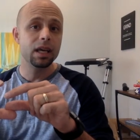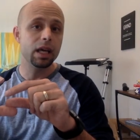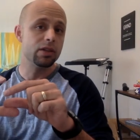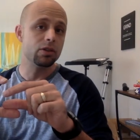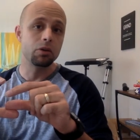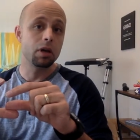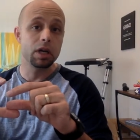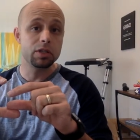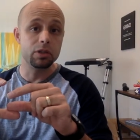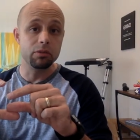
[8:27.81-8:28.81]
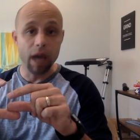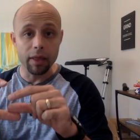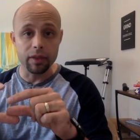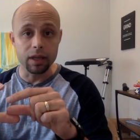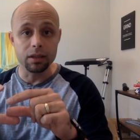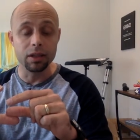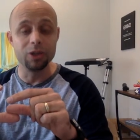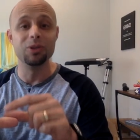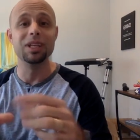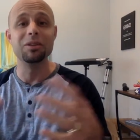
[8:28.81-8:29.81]
And so it costs you nothing,
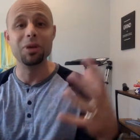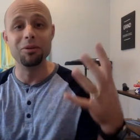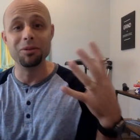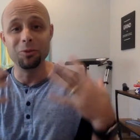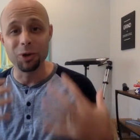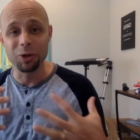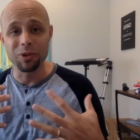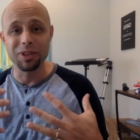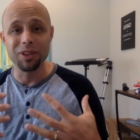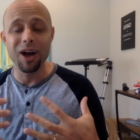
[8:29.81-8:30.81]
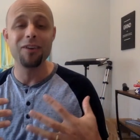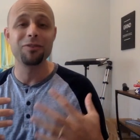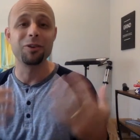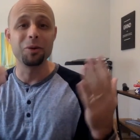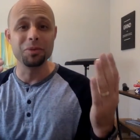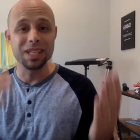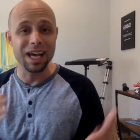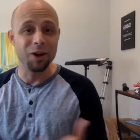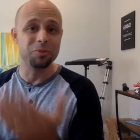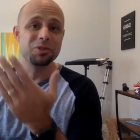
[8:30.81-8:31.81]
literally, to be able to work with a law firm to
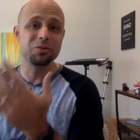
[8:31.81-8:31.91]
help,